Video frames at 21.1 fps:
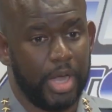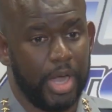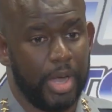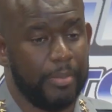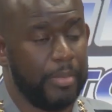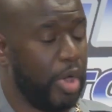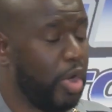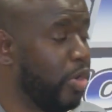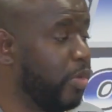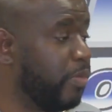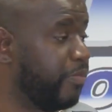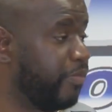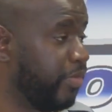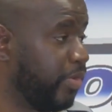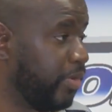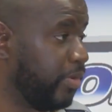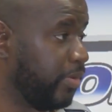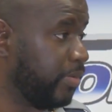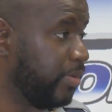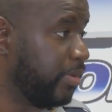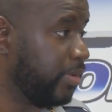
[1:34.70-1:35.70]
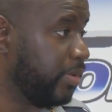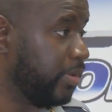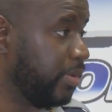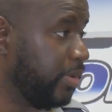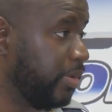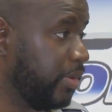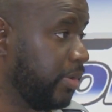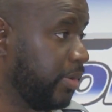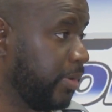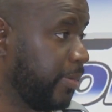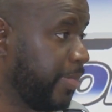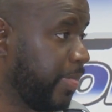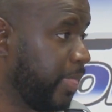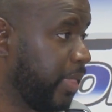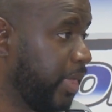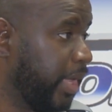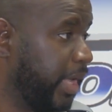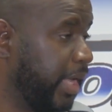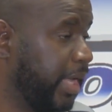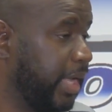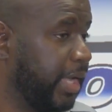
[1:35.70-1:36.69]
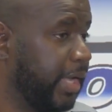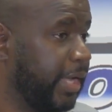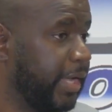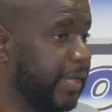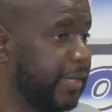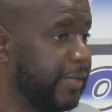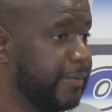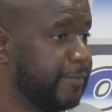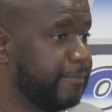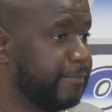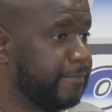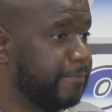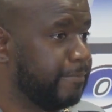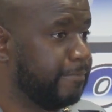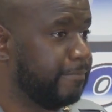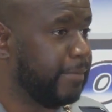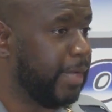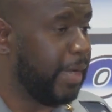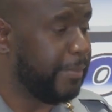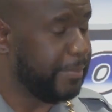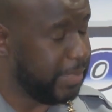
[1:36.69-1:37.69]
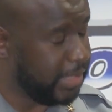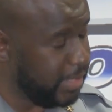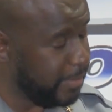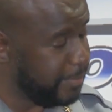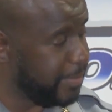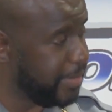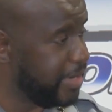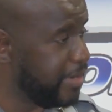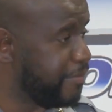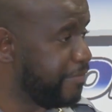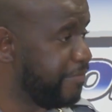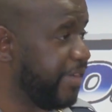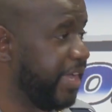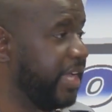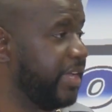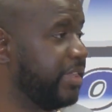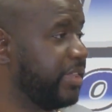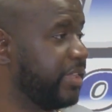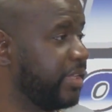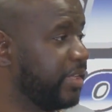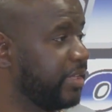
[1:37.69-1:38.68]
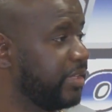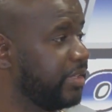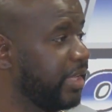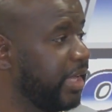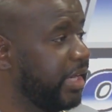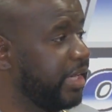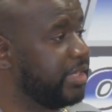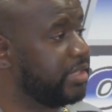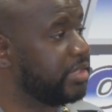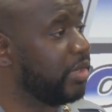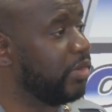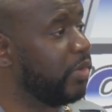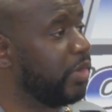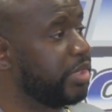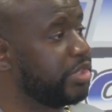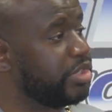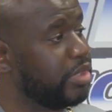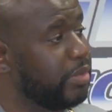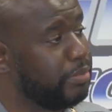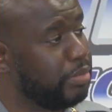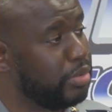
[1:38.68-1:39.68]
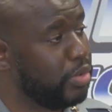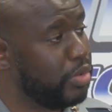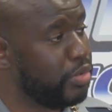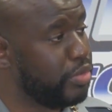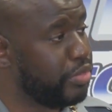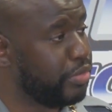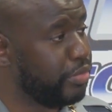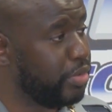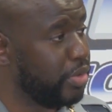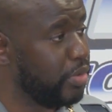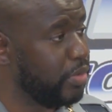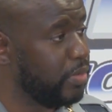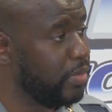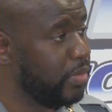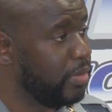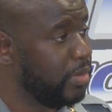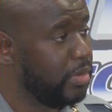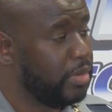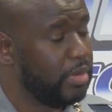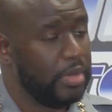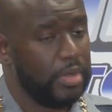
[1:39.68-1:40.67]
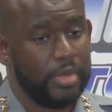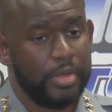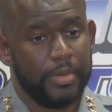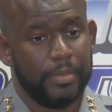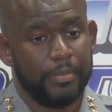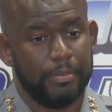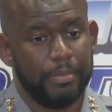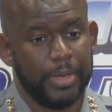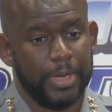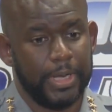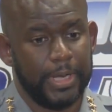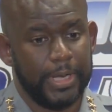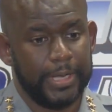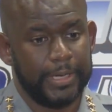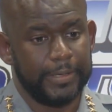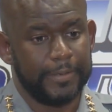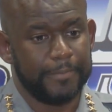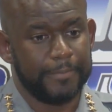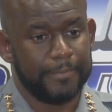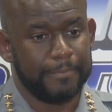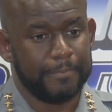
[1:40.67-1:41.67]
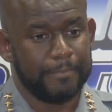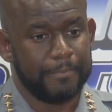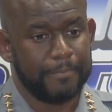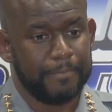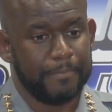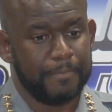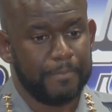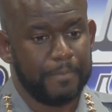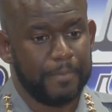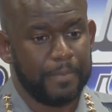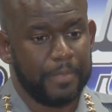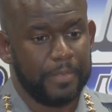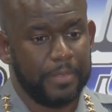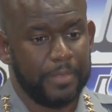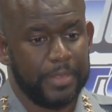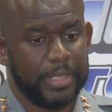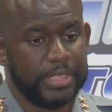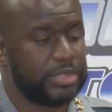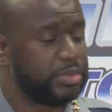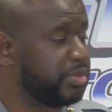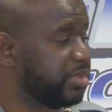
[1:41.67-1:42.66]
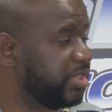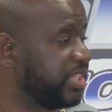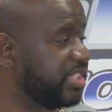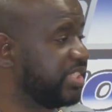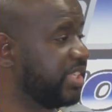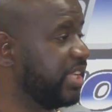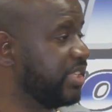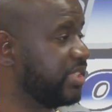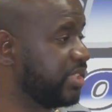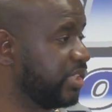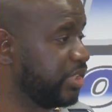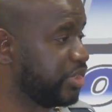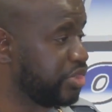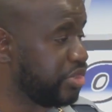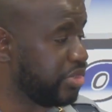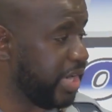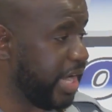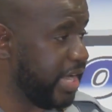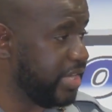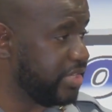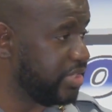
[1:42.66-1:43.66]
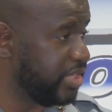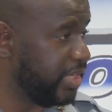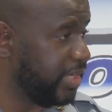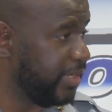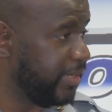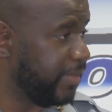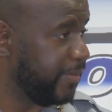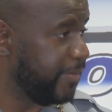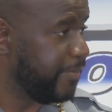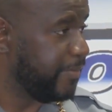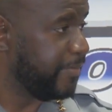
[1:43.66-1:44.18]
I'm hopeful and I'm keeping the faith that he's going to pull through, but this was a senseless tragedy.